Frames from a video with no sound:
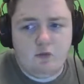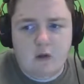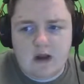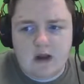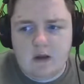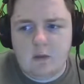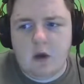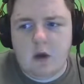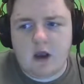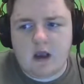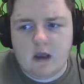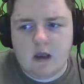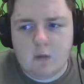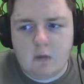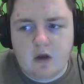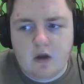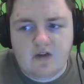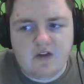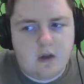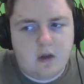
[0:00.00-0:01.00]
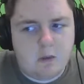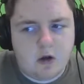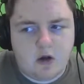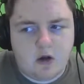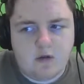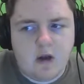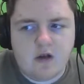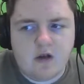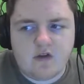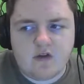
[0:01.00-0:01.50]
really working well. Same with
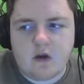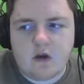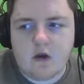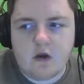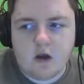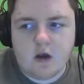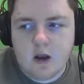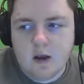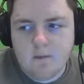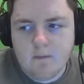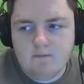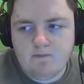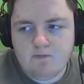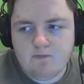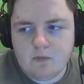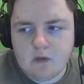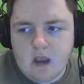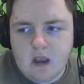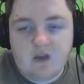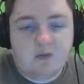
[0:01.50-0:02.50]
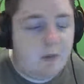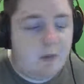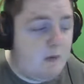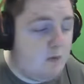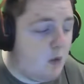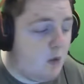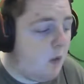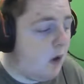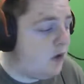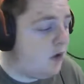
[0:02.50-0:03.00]
Goretzka. And he's been
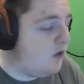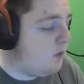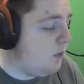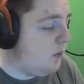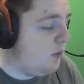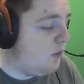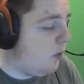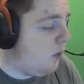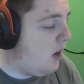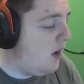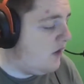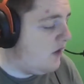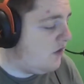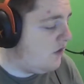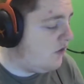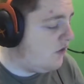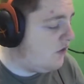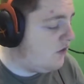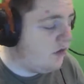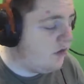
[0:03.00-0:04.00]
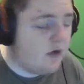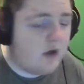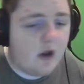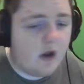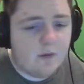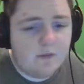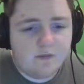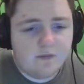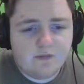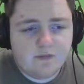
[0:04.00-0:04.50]
rewarded with what is a
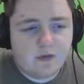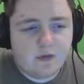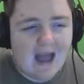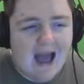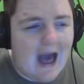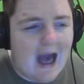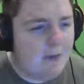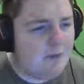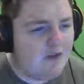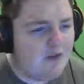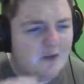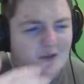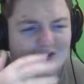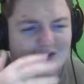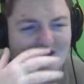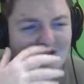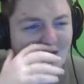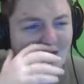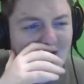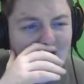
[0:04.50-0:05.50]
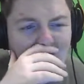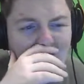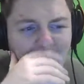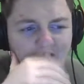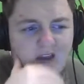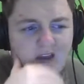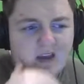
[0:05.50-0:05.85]
stunner. Absolute stunner.